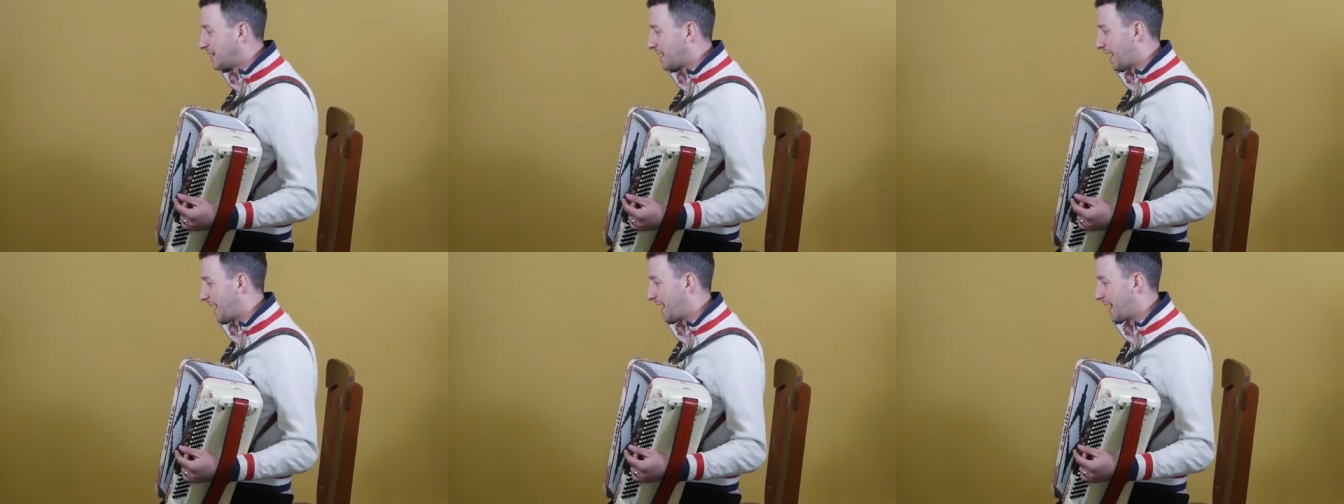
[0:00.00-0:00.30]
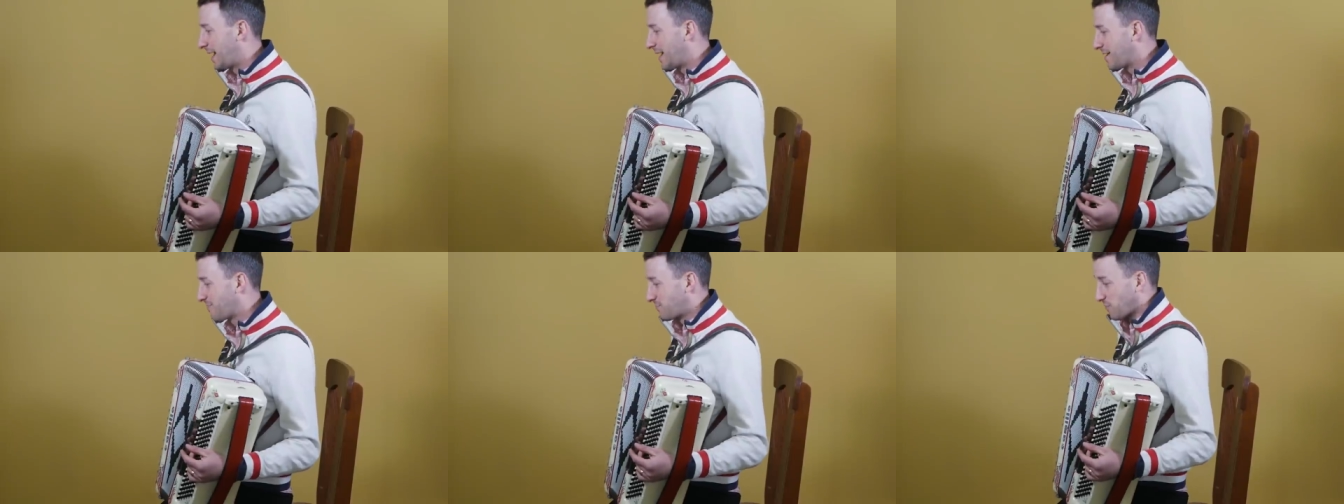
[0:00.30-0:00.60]

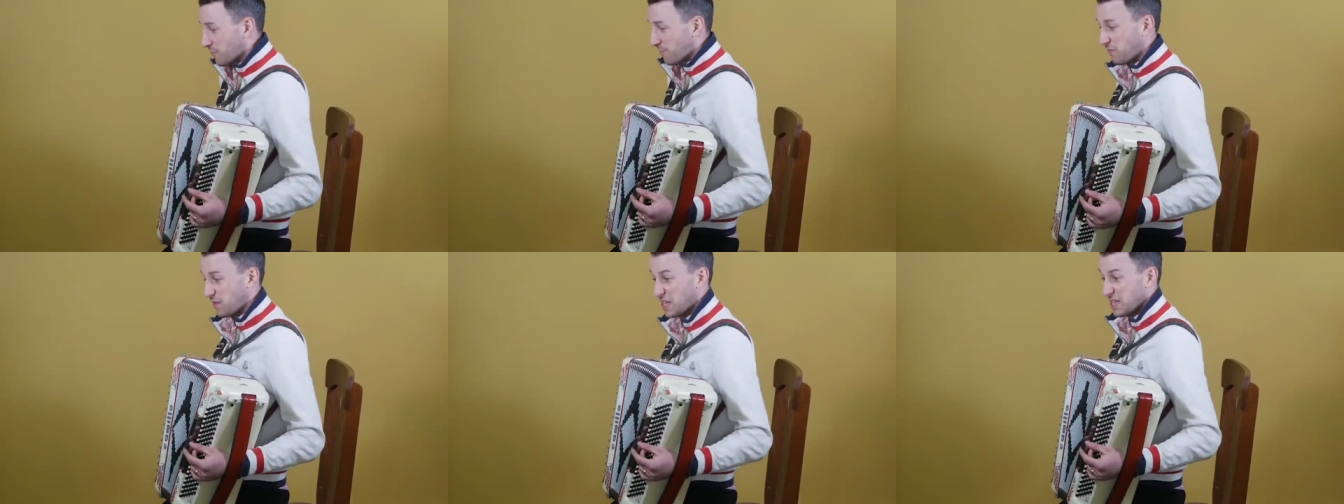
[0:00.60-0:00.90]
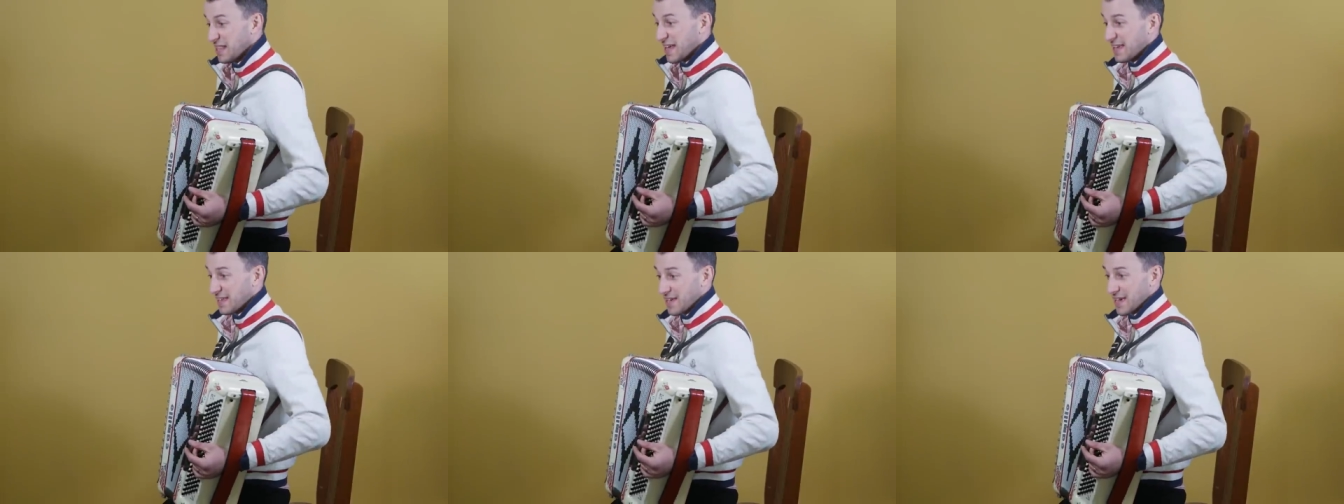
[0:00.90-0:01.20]
If you
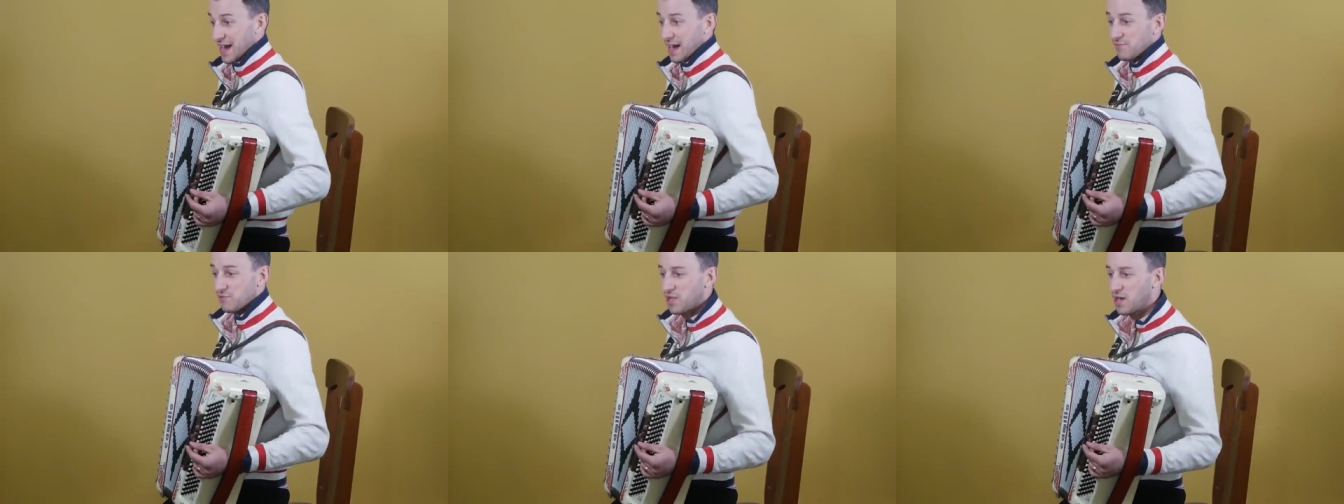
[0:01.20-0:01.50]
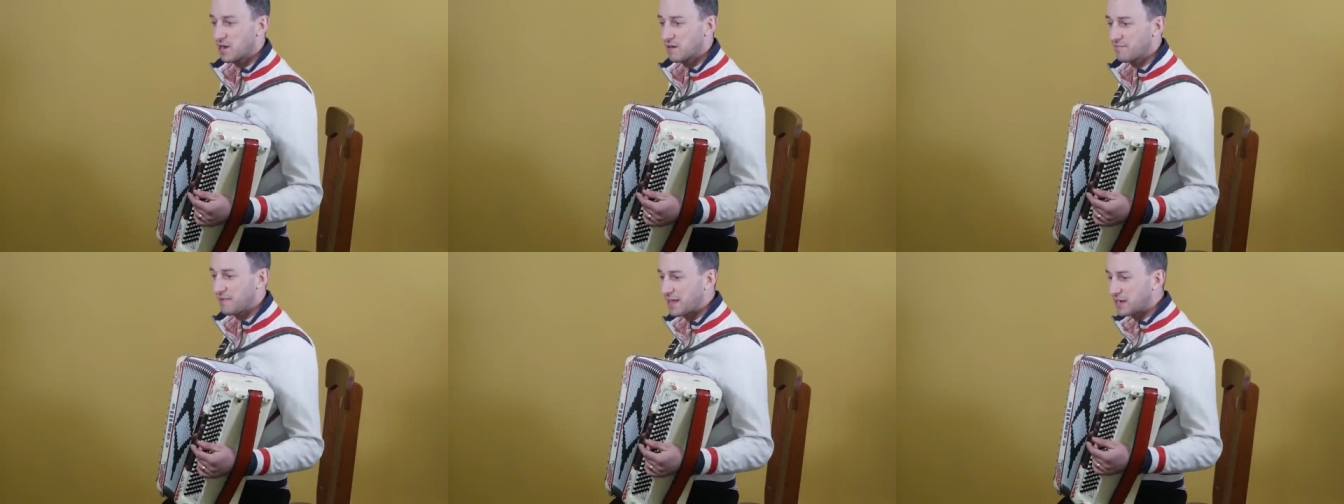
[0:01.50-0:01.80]
feel like you have a
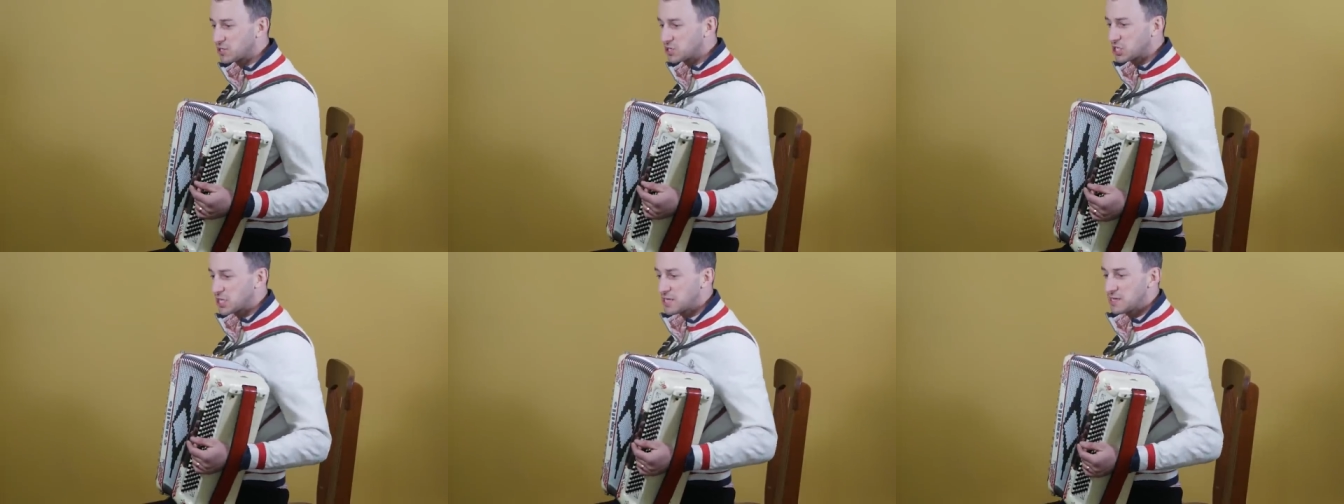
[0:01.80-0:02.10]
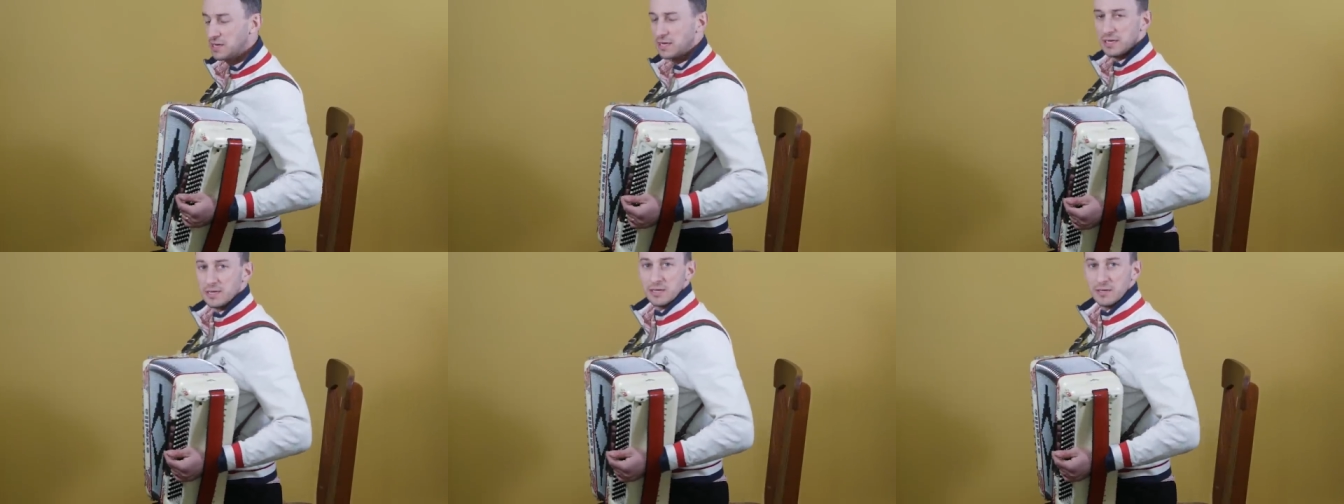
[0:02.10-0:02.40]
lot of
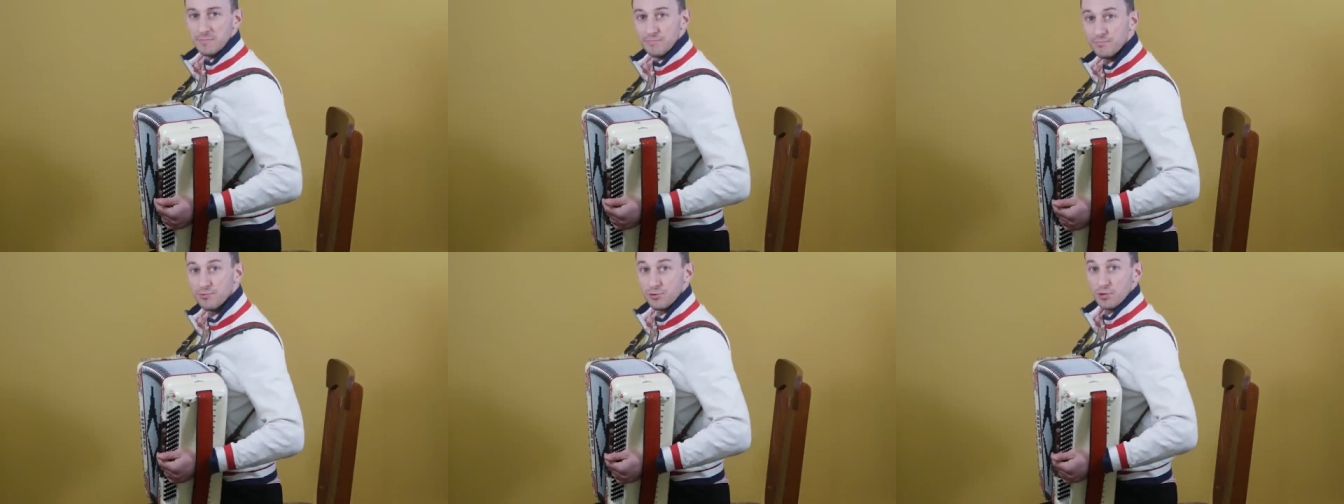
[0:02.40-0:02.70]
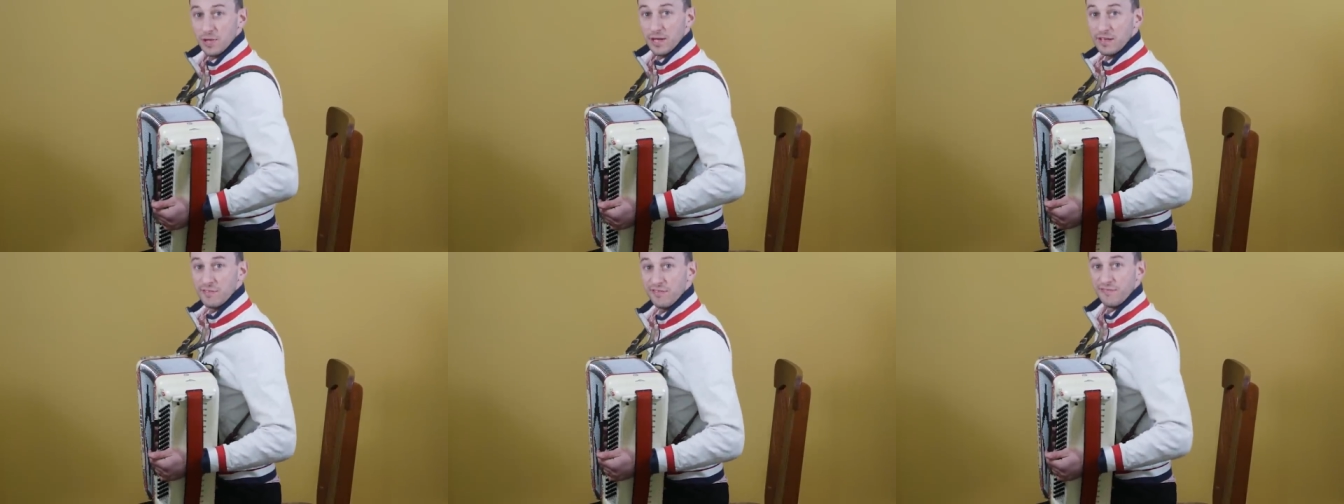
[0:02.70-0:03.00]
energy,
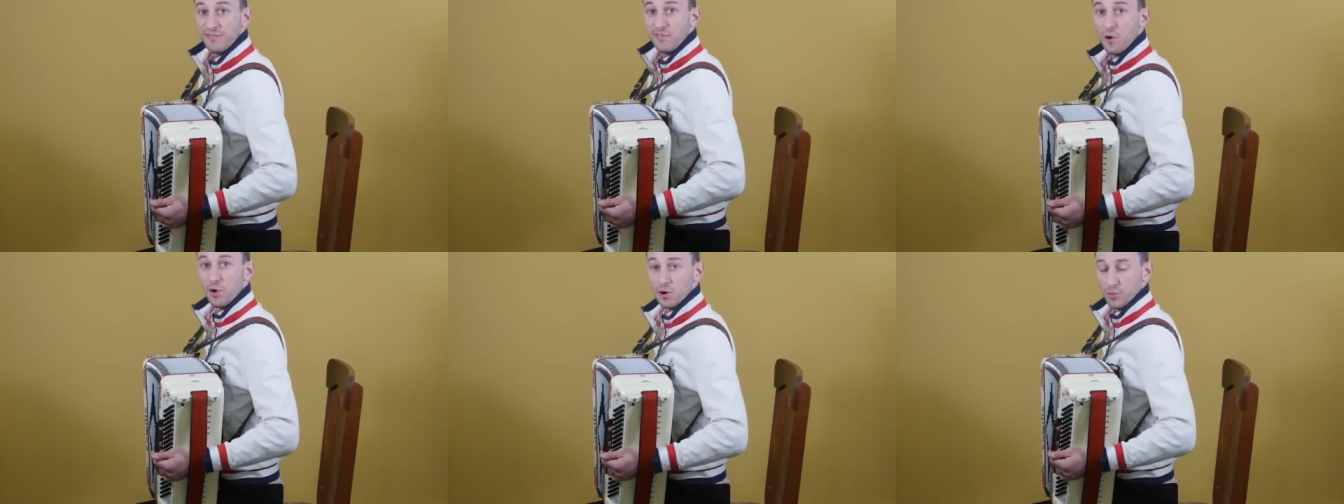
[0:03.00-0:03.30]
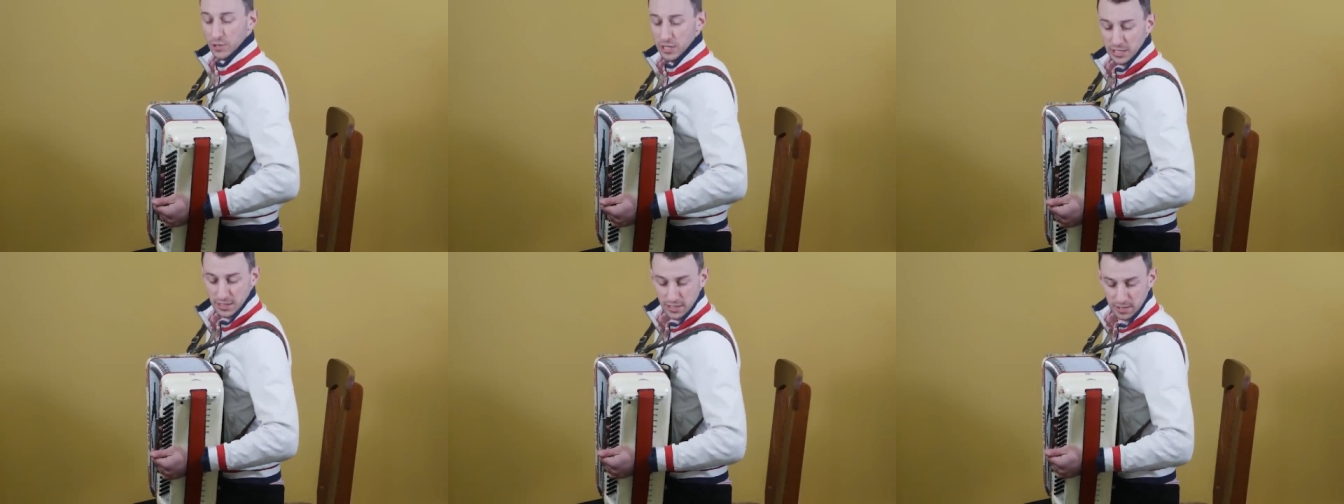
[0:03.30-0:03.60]
play
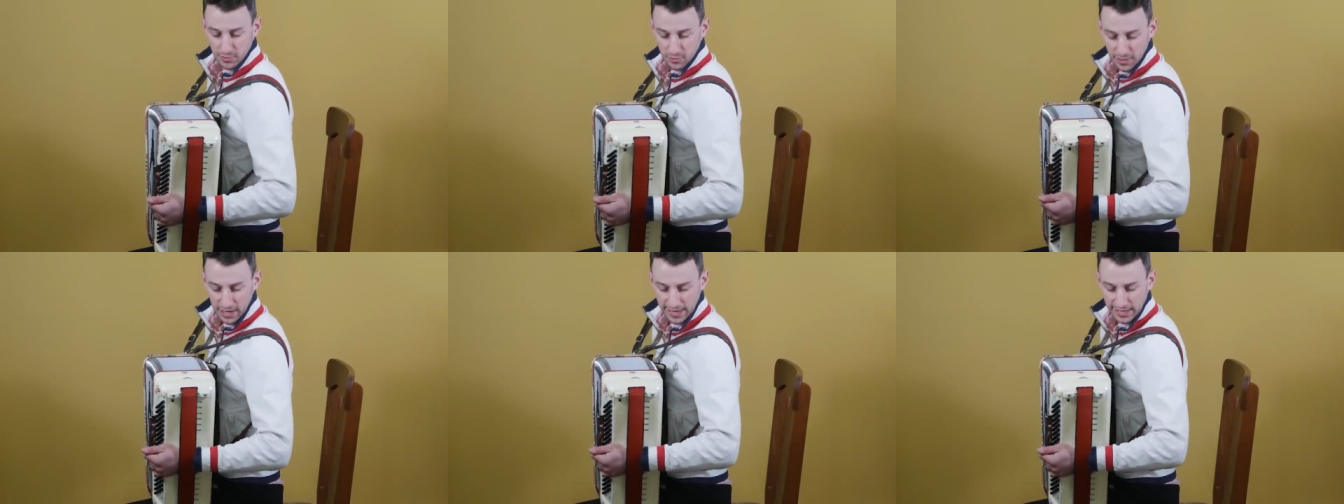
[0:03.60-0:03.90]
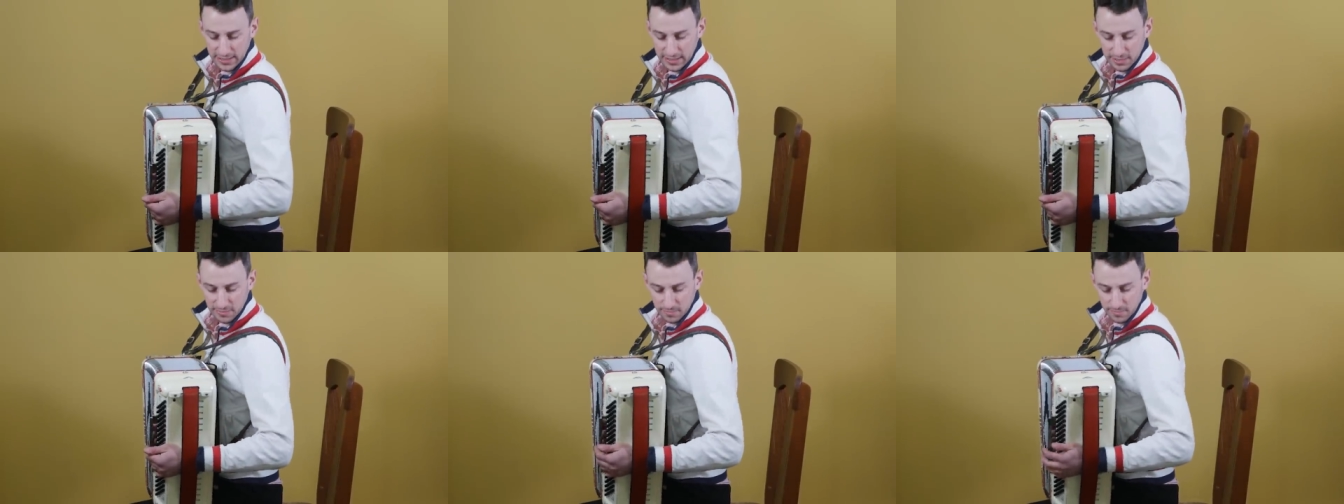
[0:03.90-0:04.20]
forward,
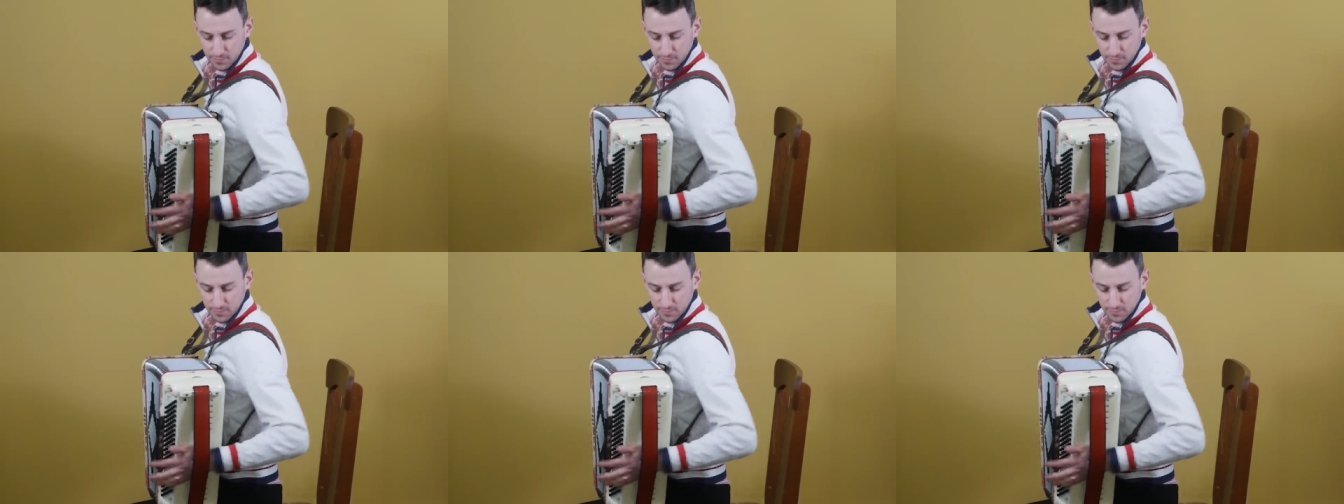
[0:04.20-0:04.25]
right?